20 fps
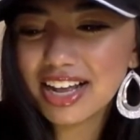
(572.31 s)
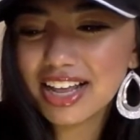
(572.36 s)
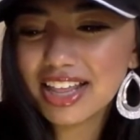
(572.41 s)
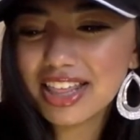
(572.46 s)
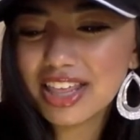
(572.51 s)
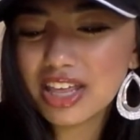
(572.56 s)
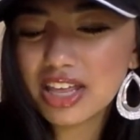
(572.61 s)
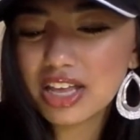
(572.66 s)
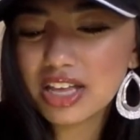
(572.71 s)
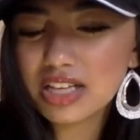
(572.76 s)

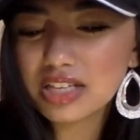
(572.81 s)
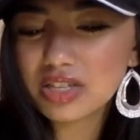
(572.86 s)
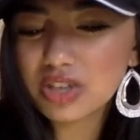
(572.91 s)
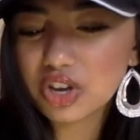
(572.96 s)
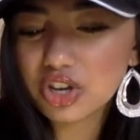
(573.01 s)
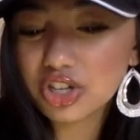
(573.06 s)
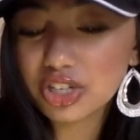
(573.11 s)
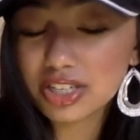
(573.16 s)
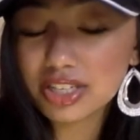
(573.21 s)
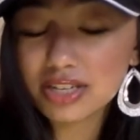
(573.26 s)
the
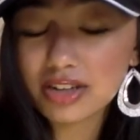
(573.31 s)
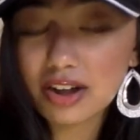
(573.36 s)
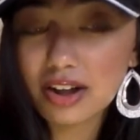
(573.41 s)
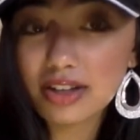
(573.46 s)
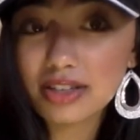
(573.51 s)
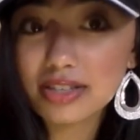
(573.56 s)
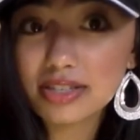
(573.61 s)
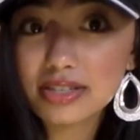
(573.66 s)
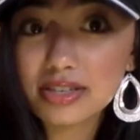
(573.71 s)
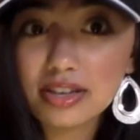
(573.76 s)
sergeant
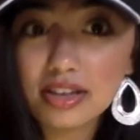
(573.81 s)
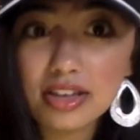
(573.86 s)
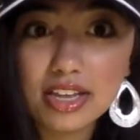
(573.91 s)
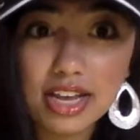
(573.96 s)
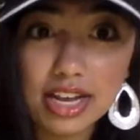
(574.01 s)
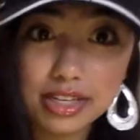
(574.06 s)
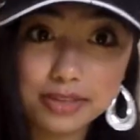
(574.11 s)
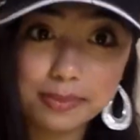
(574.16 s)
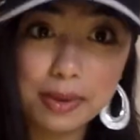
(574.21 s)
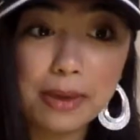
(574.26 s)
starts, he
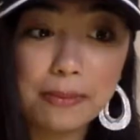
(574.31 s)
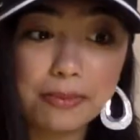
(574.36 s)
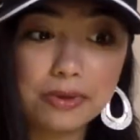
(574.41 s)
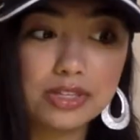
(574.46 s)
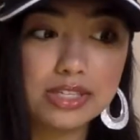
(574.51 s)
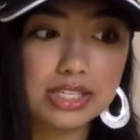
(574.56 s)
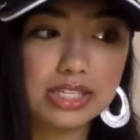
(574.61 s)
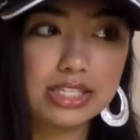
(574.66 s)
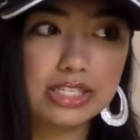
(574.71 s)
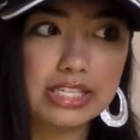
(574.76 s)
has
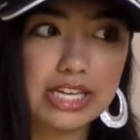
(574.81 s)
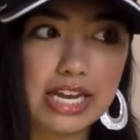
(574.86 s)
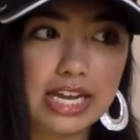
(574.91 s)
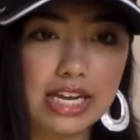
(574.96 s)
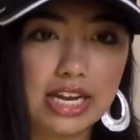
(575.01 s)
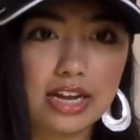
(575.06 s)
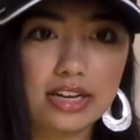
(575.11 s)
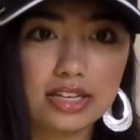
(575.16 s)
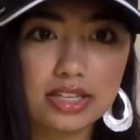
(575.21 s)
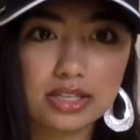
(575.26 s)
papers in his hand,
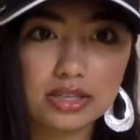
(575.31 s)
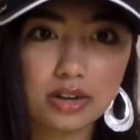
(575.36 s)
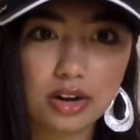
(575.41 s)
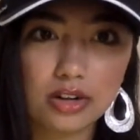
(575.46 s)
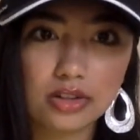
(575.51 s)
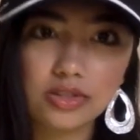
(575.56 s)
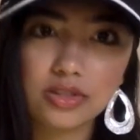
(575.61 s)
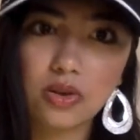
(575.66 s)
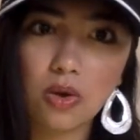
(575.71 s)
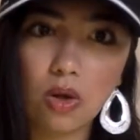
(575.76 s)
and he
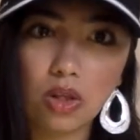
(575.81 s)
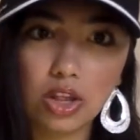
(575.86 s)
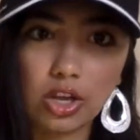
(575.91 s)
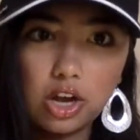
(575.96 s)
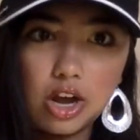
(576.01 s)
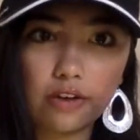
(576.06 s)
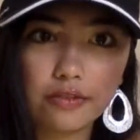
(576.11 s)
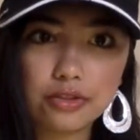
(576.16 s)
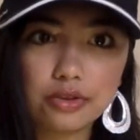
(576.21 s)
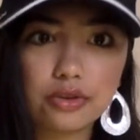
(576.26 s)
starts calling
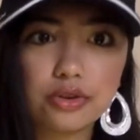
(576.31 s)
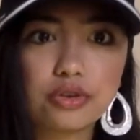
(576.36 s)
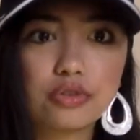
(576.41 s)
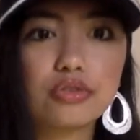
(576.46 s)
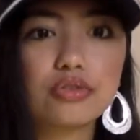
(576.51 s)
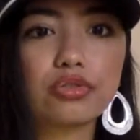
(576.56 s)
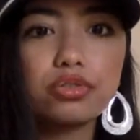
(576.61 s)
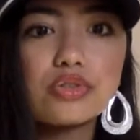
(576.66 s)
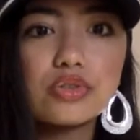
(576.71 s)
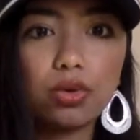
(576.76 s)
off the
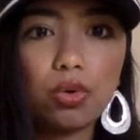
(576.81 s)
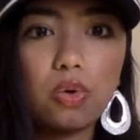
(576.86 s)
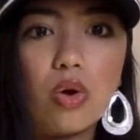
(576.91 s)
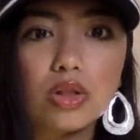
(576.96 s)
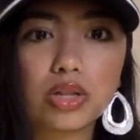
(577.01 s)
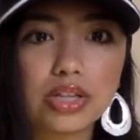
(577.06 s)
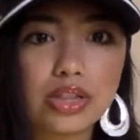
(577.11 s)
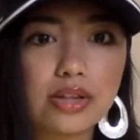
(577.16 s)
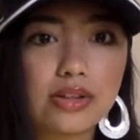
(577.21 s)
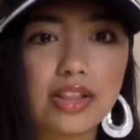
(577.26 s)
recruits, so
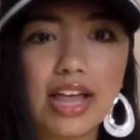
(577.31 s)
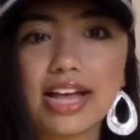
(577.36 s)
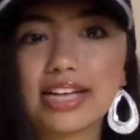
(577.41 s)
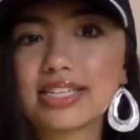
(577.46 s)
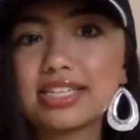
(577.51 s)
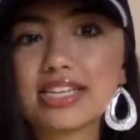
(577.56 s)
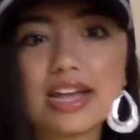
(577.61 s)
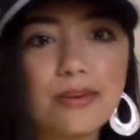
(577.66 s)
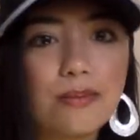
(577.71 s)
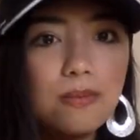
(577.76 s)
calling their
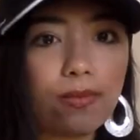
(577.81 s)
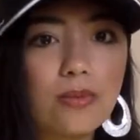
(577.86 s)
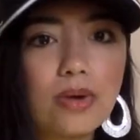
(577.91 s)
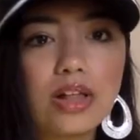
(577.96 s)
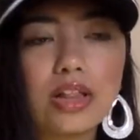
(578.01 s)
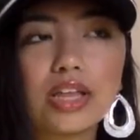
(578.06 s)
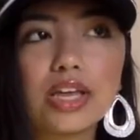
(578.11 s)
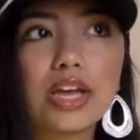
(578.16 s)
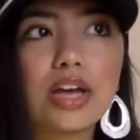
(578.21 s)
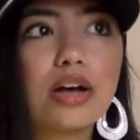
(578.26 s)
last name,
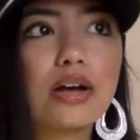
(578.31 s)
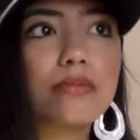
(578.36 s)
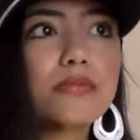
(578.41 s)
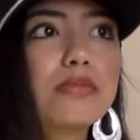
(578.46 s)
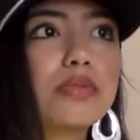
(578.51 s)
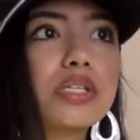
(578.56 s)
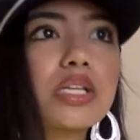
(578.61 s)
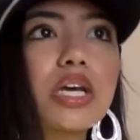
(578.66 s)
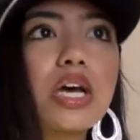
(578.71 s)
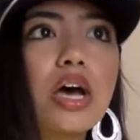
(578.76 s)

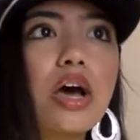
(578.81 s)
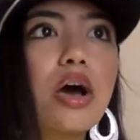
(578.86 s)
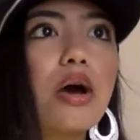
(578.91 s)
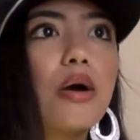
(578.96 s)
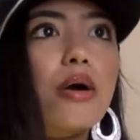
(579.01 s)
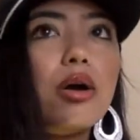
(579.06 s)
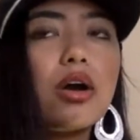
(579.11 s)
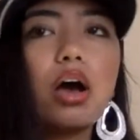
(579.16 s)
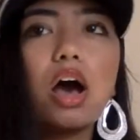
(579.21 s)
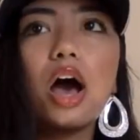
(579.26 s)
Williams,
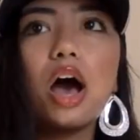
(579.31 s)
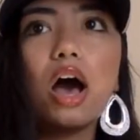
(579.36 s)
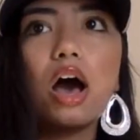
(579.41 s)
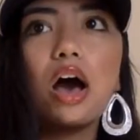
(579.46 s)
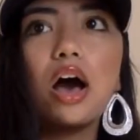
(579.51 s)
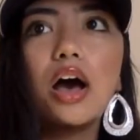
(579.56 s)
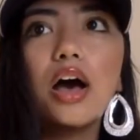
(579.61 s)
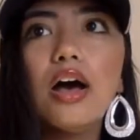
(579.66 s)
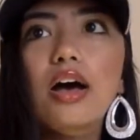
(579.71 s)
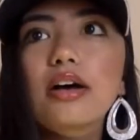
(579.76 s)

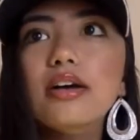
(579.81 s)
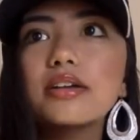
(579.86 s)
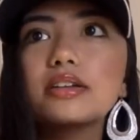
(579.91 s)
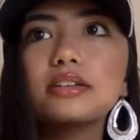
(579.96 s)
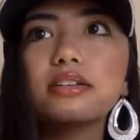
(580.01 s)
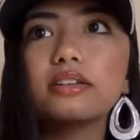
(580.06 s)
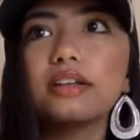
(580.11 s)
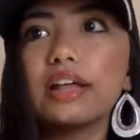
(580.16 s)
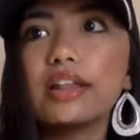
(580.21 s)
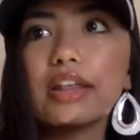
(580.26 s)
uh,
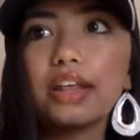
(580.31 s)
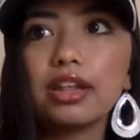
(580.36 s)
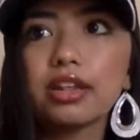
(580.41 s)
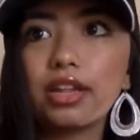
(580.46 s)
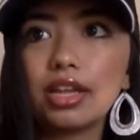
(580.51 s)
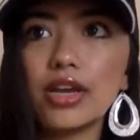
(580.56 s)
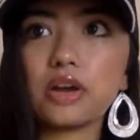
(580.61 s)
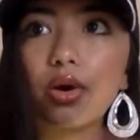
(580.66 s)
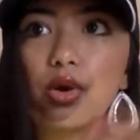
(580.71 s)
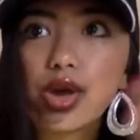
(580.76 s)
and then,
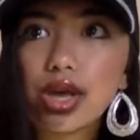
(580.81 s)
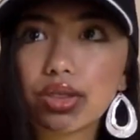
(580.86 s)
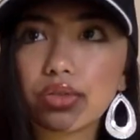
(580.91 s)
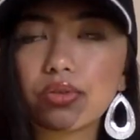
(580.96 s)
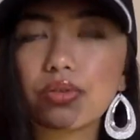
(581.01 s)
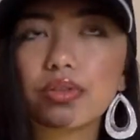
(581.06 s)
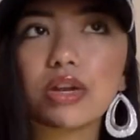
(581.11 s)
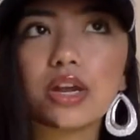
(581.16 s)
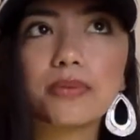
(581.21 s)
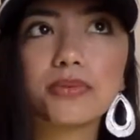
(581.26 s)
like, going
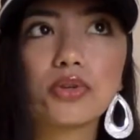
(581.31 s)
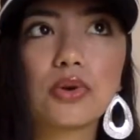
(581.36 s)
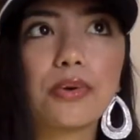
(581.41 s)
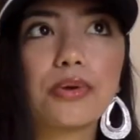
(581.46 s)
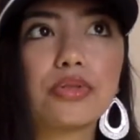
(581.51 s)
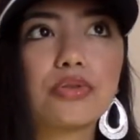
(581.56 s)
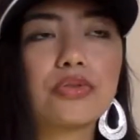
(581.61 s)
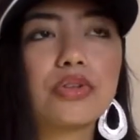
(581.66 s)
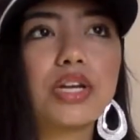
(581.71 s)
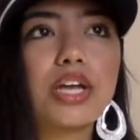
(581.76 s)
through the names, going
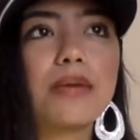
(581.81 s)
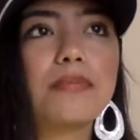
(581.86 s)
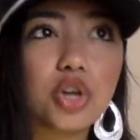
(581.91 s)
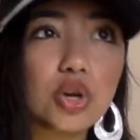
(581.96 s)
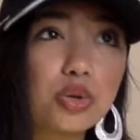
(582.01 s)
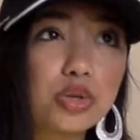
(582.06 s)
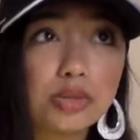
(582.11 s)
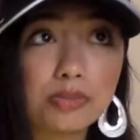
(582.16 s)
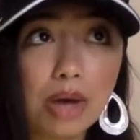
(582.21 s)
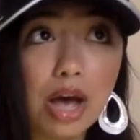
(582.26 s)
through the names.
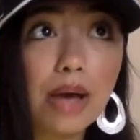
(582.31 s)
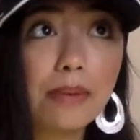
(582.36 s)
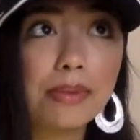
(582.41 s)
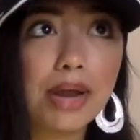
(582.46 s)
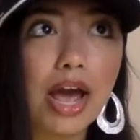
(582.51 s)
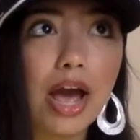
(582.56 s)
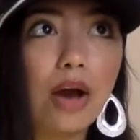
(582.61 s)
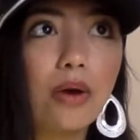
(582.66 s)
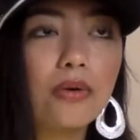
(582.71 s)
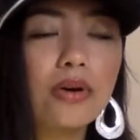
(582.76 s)
Joe's mom
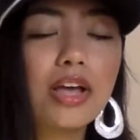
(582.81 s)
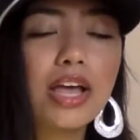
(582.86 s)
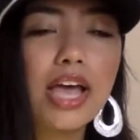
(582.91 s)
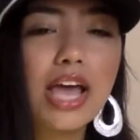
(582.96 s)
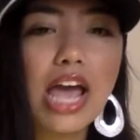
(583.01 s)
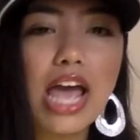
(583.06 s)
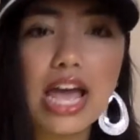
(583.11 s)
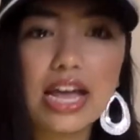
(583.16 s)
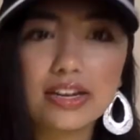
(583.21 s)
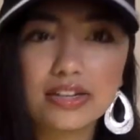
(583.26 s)
now
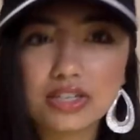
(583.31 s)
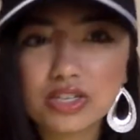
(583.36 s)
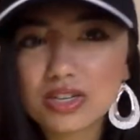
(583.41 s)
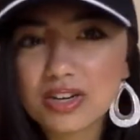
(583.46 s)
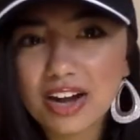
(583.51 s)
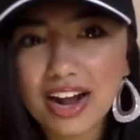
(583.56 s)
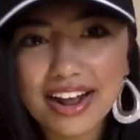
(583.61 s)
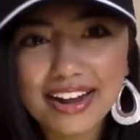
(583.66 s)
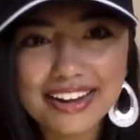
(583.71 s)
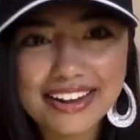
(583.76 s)
is
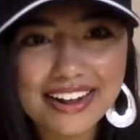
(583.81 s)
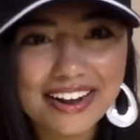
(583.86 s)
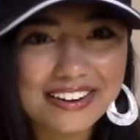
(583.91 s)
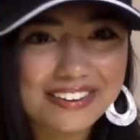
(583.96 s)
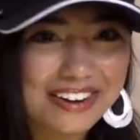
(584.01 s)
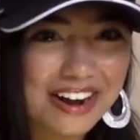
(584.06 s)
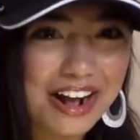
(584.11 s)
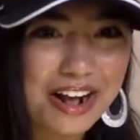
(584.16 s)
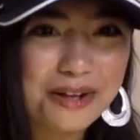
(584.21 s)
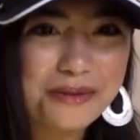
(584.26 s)
trying to get
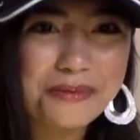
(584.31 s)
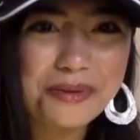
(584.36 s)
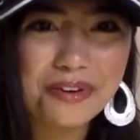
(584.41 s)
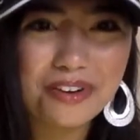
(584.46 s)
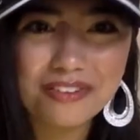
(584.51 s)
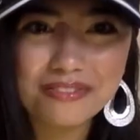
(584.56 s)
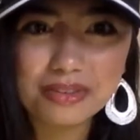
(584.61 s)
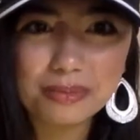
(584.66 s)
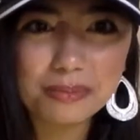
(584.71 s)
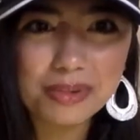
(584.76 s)
Robbie
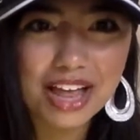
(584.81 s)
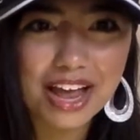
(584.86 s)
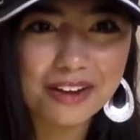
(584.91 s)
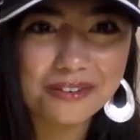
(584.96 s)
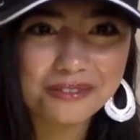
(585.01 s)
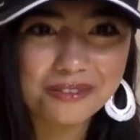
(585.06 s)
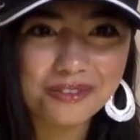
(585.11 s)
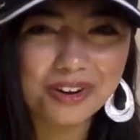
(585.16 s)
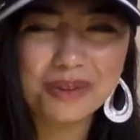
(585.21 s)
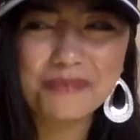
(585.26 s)
off the
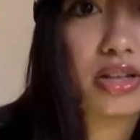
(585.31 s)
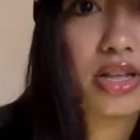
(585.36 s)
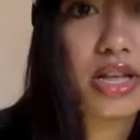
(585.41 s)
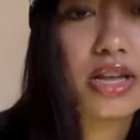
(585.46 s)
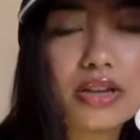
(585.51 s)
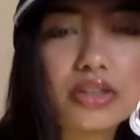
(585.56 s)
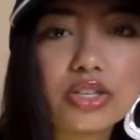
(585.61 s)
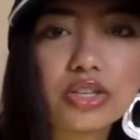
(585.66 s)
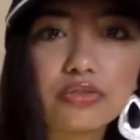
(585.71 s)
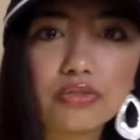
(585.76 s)
platform.
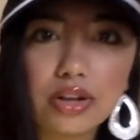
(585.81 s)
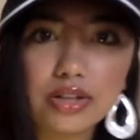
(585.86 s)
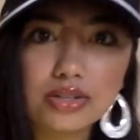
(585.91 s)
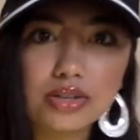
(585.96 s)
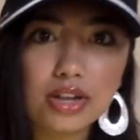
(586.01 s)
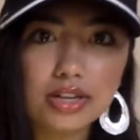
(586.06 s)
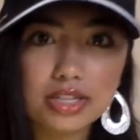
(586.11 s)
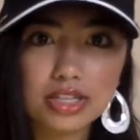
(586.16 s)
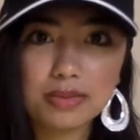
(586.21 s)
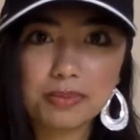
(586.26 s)
She runs
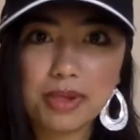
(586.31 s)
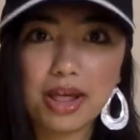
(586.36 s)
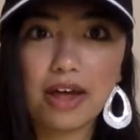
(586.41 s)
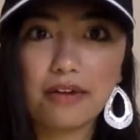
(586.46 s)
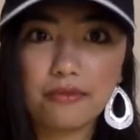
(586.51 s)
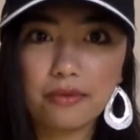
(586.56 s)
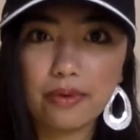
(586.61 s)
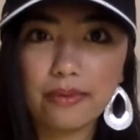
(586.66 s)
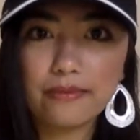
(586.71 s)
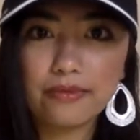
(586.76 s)
onto the
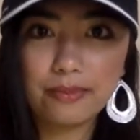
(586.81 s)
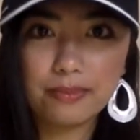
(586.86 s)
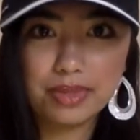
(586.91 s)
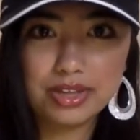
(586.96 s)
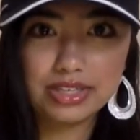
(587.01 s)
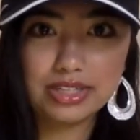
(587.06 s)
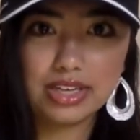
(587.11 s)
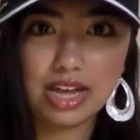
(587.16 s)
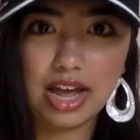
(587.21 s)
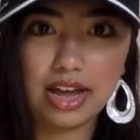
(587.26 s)
platform from
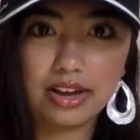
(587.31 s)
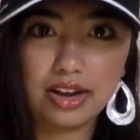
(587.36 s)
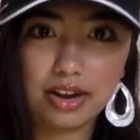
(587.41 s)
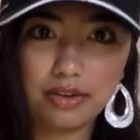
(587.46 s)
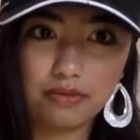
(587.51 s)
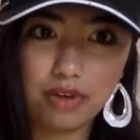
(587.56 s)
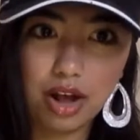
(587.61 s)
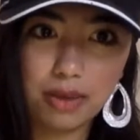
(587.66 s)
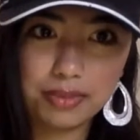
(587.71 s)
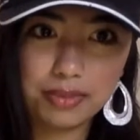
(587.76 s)
this side,
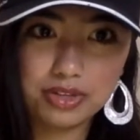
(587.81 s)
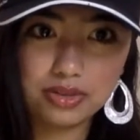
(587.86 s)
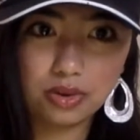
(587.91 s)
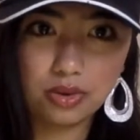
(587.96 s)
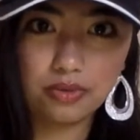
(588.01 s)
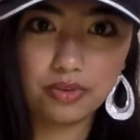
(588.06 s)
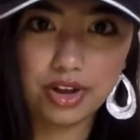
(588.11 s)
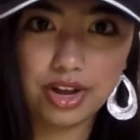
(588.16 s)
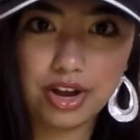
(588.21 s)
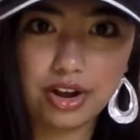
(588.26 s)
and Robbie's
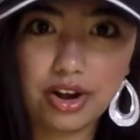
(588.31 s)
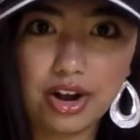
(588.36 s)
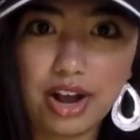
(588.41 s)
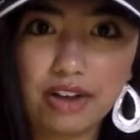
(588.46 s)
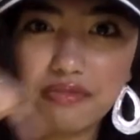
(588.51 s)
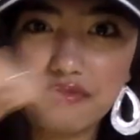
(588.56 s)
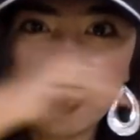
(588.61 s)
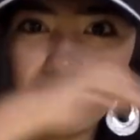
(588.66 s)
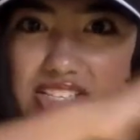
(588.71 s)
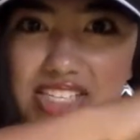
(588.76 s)
over here,
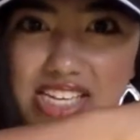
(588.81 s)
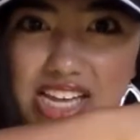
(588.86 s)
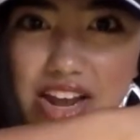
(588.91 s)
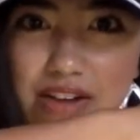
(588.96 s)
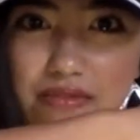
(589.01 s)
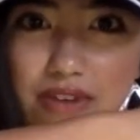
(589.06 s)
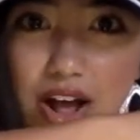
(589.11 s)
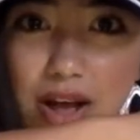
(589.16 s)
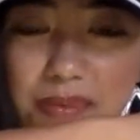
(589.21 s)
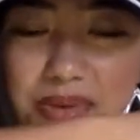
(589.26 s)
and runs to
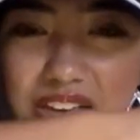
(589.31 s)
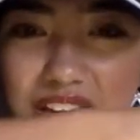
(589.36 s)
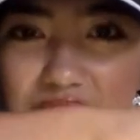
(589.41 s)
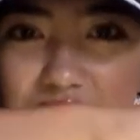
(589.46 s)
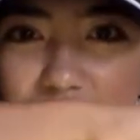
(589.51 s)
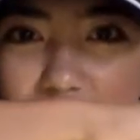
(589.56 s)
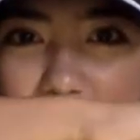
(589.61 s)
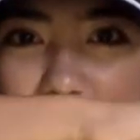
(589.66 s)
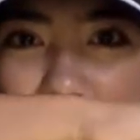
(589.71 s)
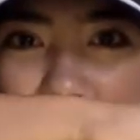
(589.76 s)
get Robbie, and
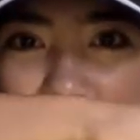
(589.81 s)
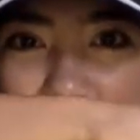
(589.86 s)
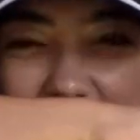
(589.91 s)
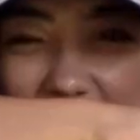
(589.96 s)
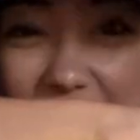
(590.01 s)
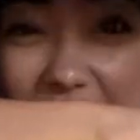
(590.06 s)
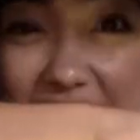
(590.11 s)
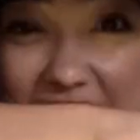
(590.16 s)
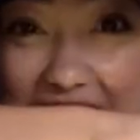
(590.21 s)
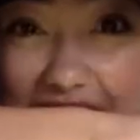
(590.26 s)
Robbie
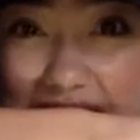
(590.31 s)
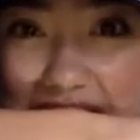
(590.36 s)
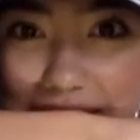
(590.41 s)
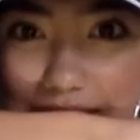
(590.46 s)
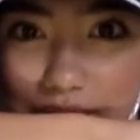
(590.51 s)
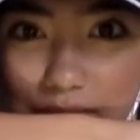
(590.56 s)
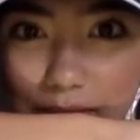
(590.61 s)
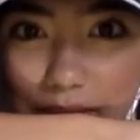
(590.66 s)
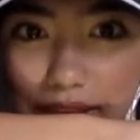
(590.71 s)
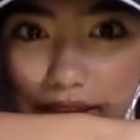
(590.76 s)
runs
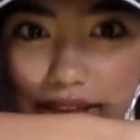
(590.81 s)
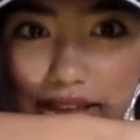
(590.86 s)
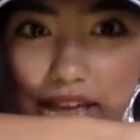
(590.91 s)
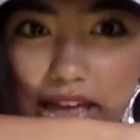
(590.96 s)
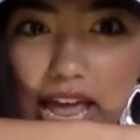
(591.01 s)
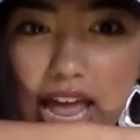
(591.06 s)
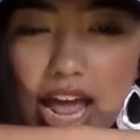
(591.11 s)
this way.